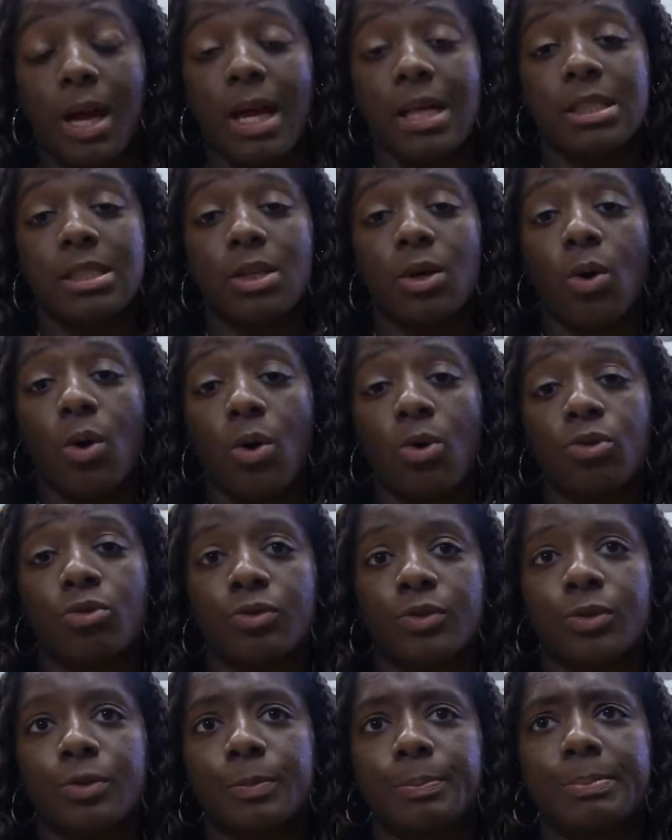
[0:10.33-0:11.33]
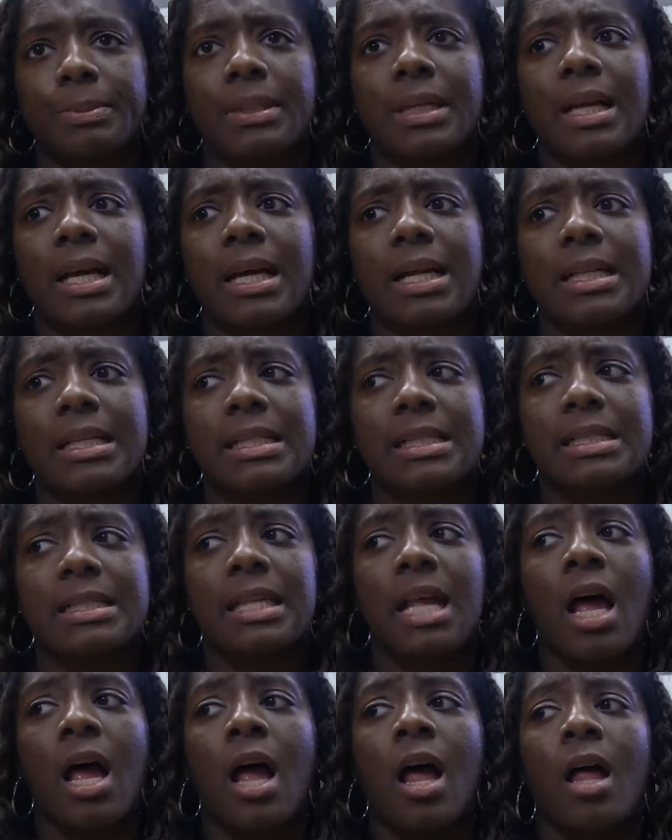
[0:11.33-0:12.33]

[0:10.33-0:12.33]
as a whole group because